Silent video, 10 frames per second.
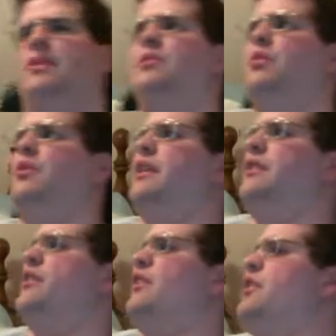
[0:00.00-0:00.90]
B one
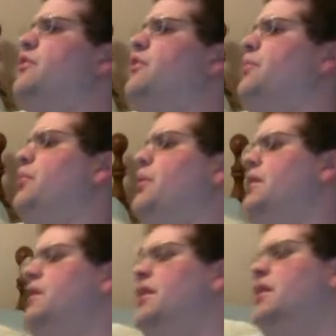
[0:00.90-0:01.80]
that stands for
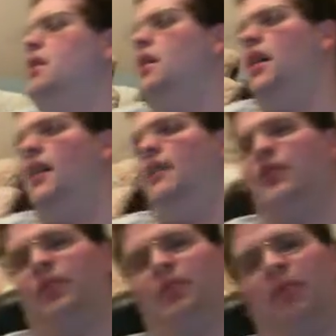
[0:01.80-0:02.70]
Brittany. I've also